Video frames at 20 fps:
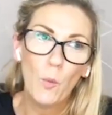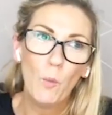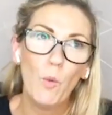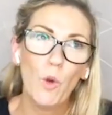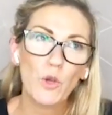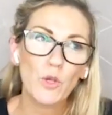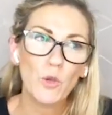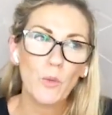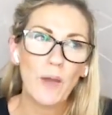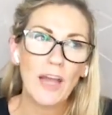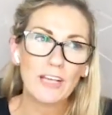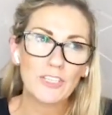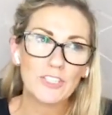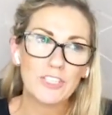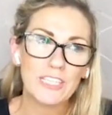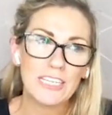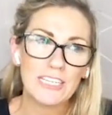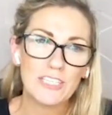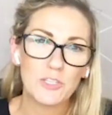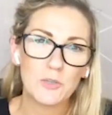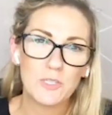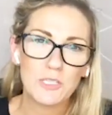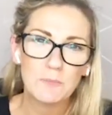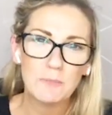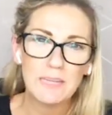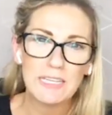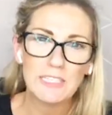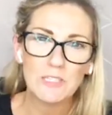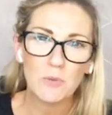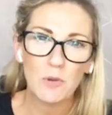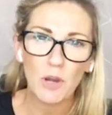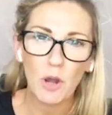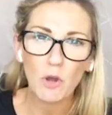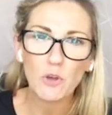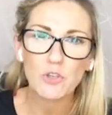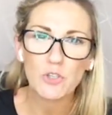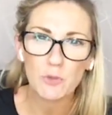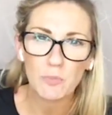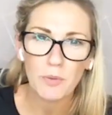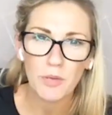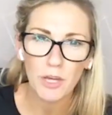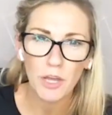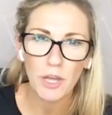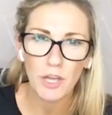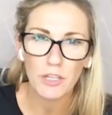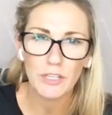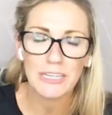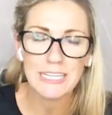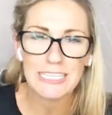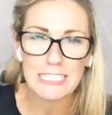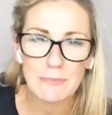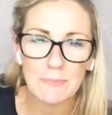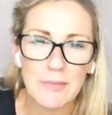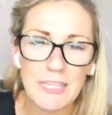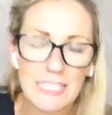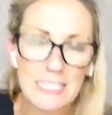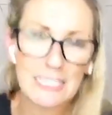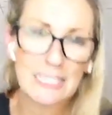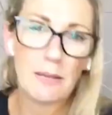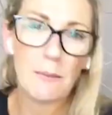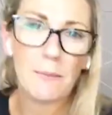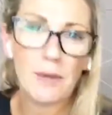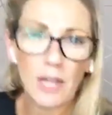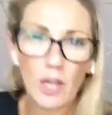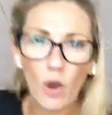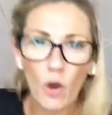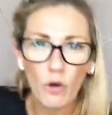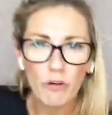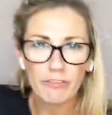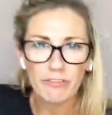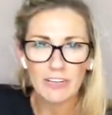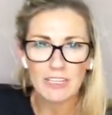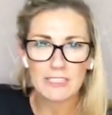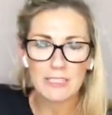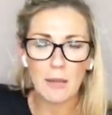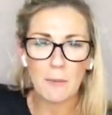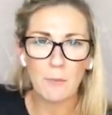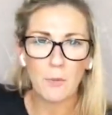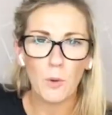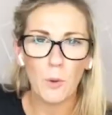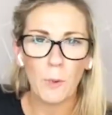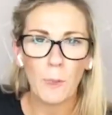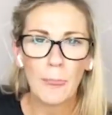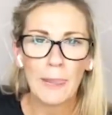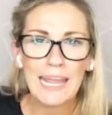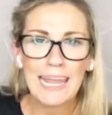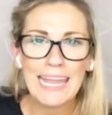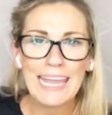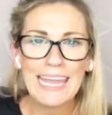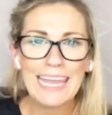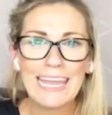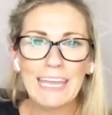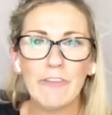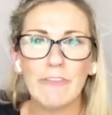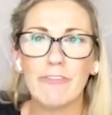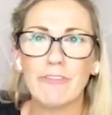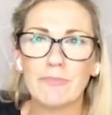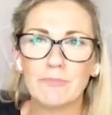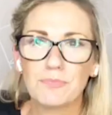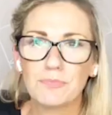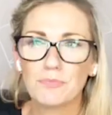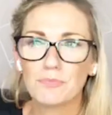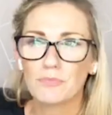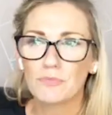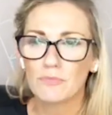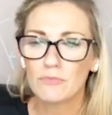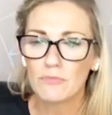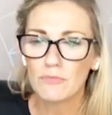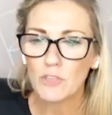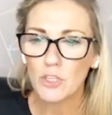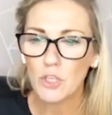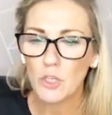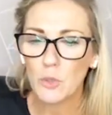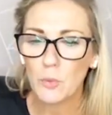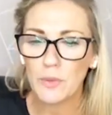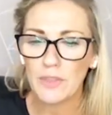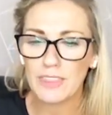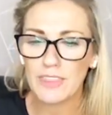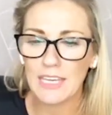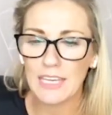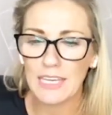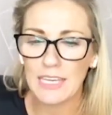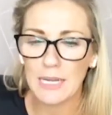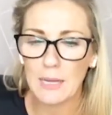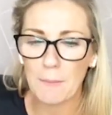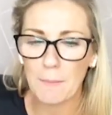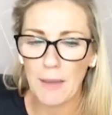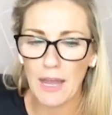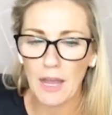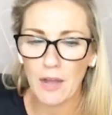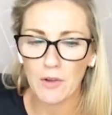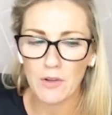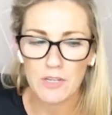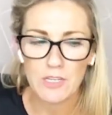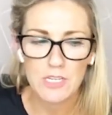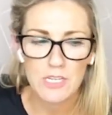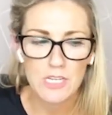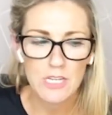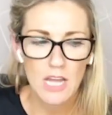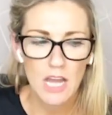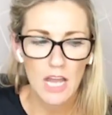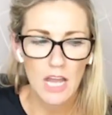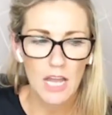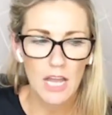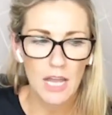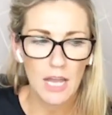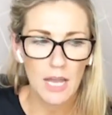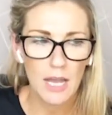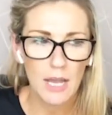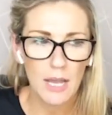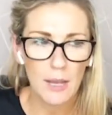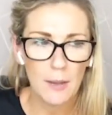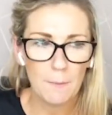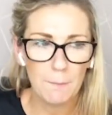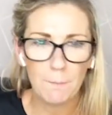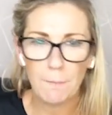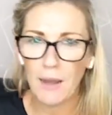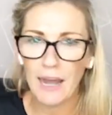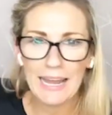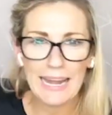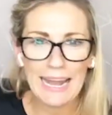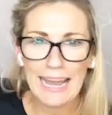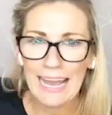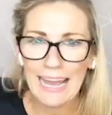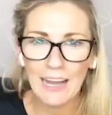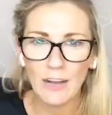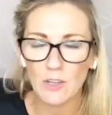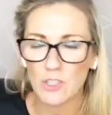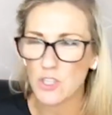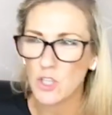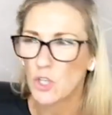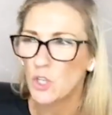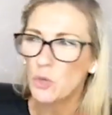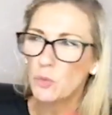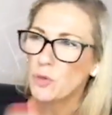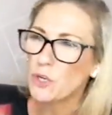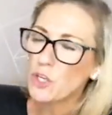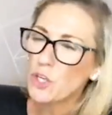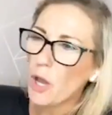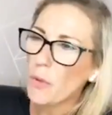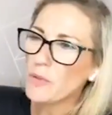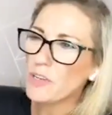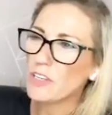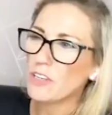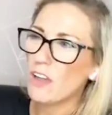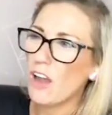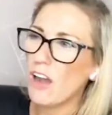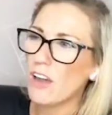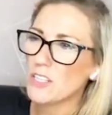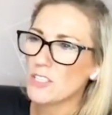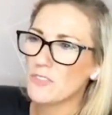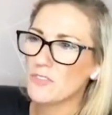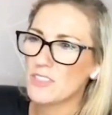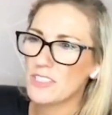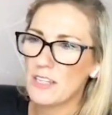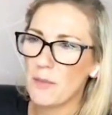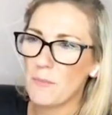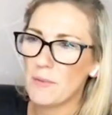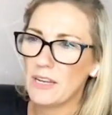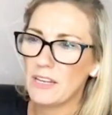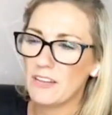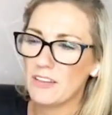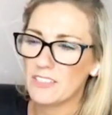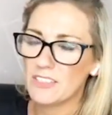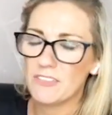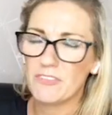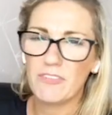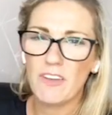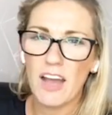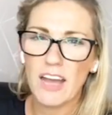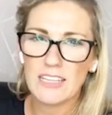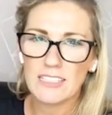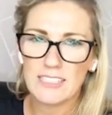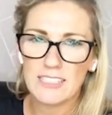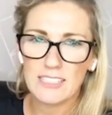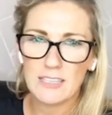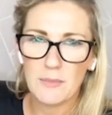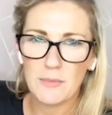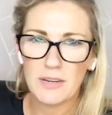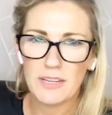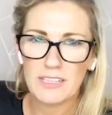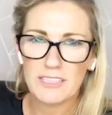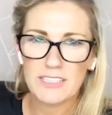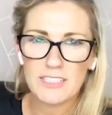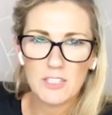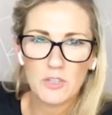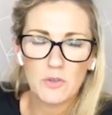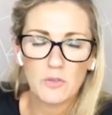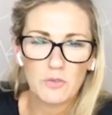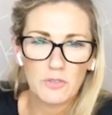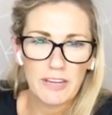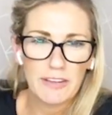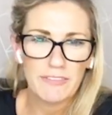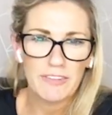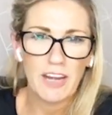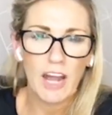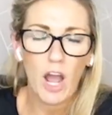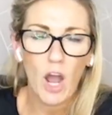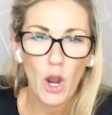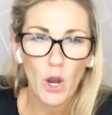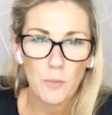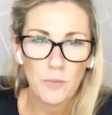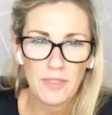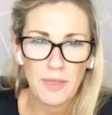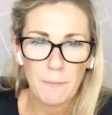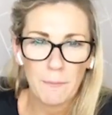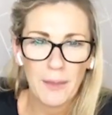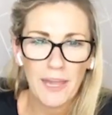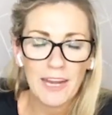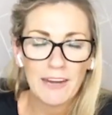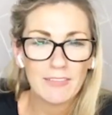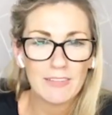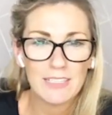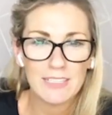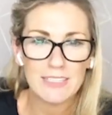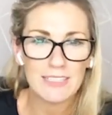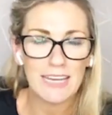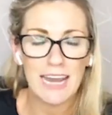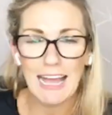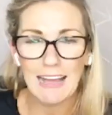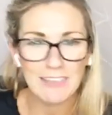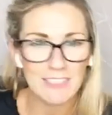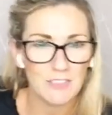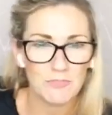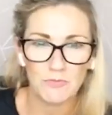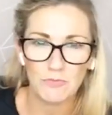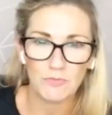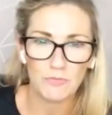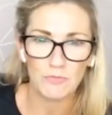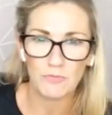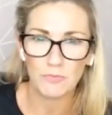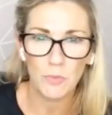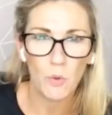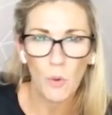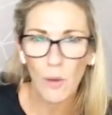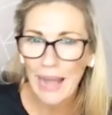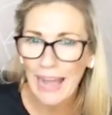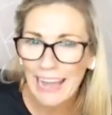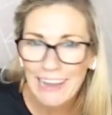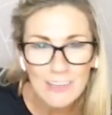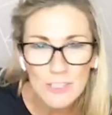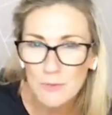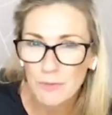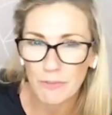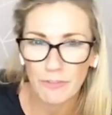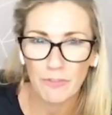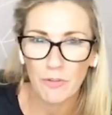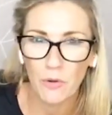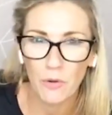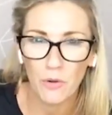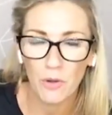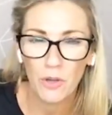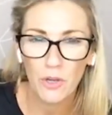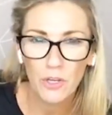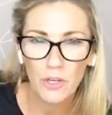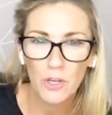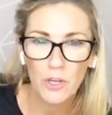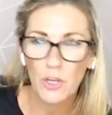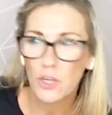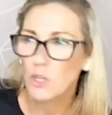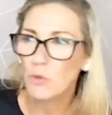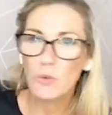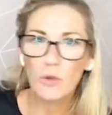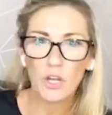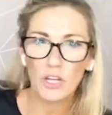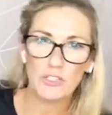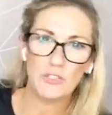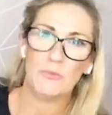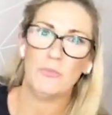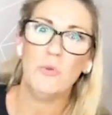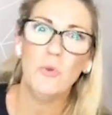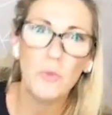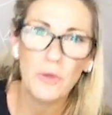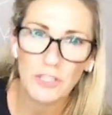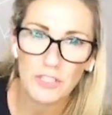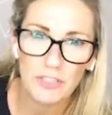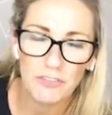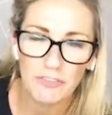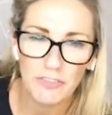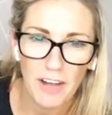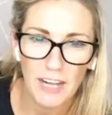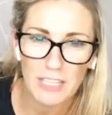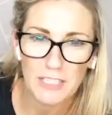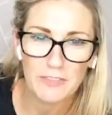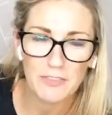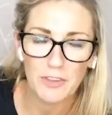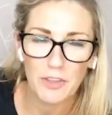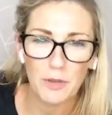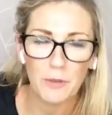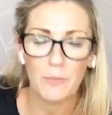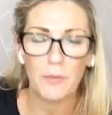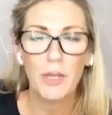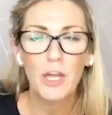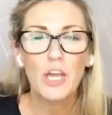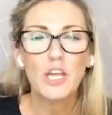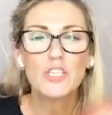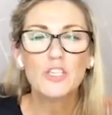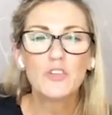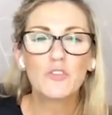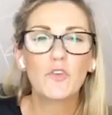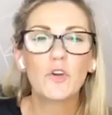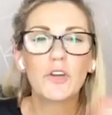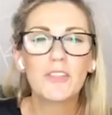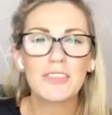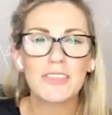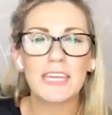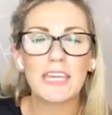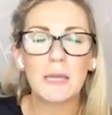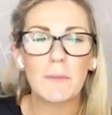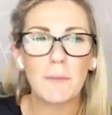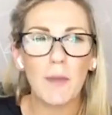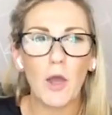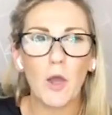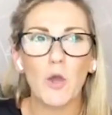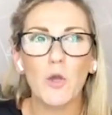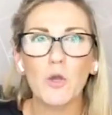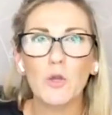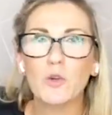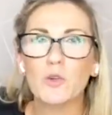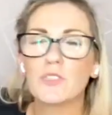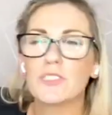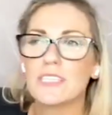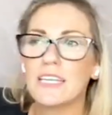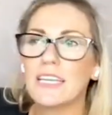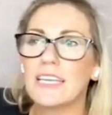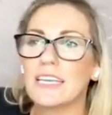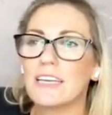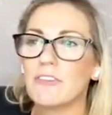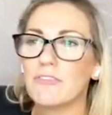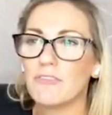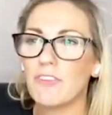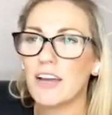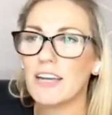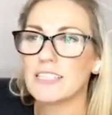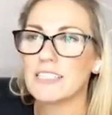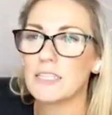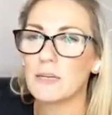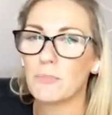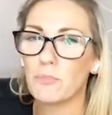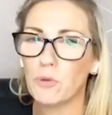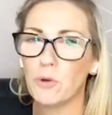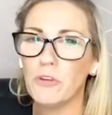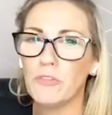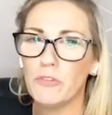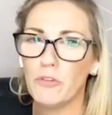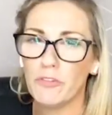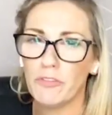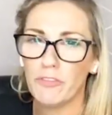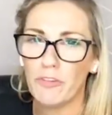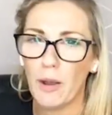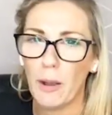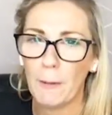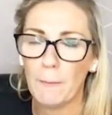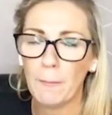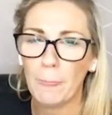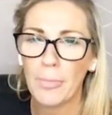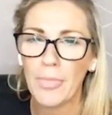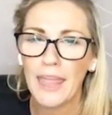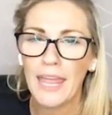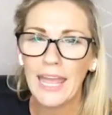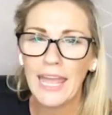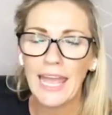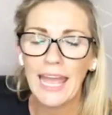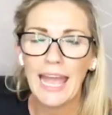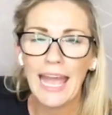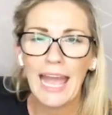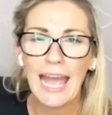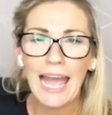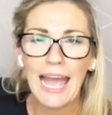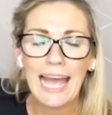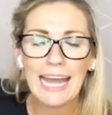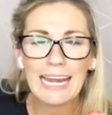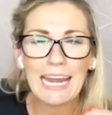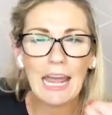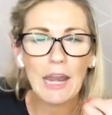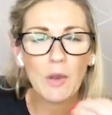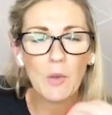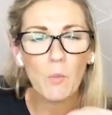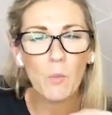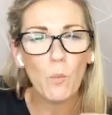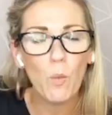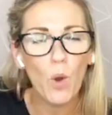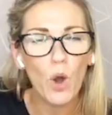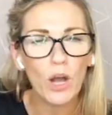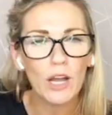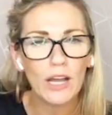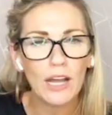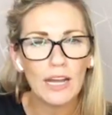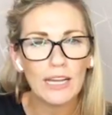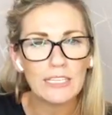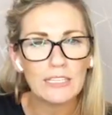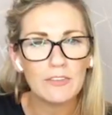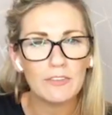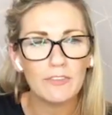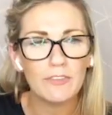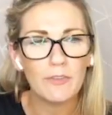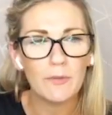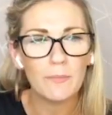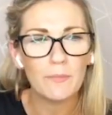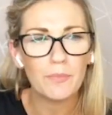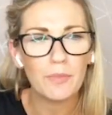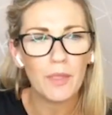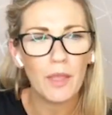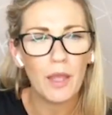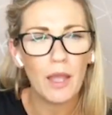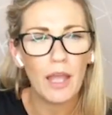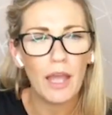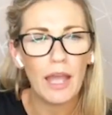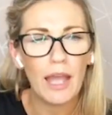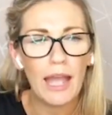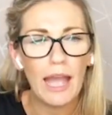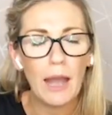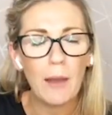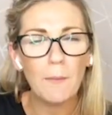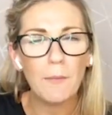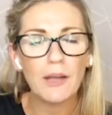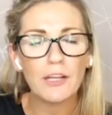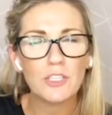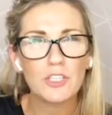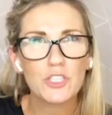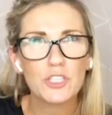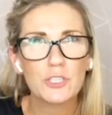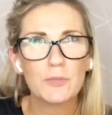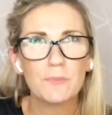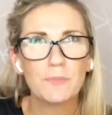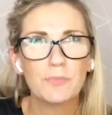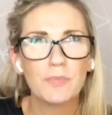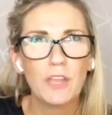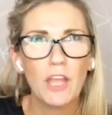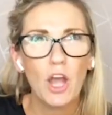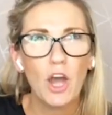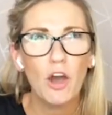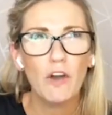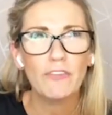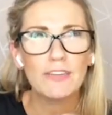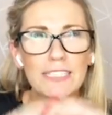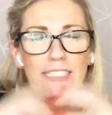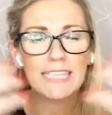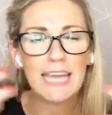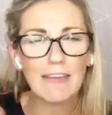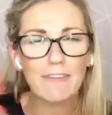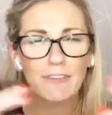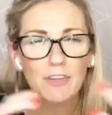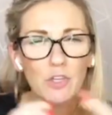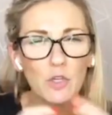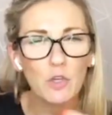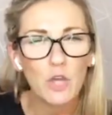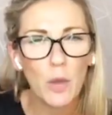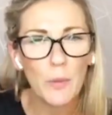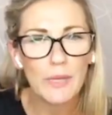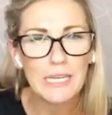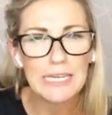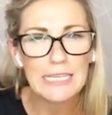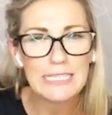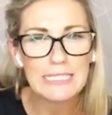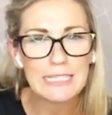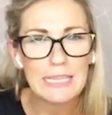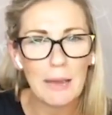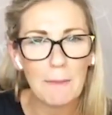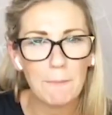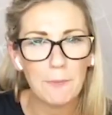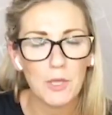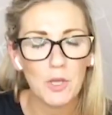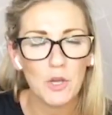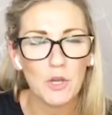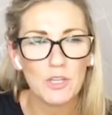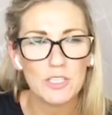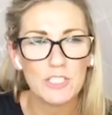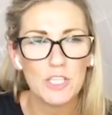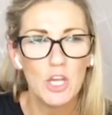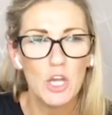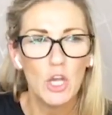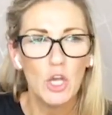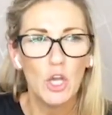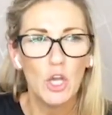what you actually need to is speak to an entrepreneur. You need to speak to somebody. Or, for example, if you were thinking about buying a house, you wouldn't go and ask for somebody's advice, somebody that's still living at home with their parents and hasn't bought a house before. You won't go to mortgage advice for them. So you've got to think about who you're seeking advice and approval from, and in what kind of, how much of a depth are you going into that? Because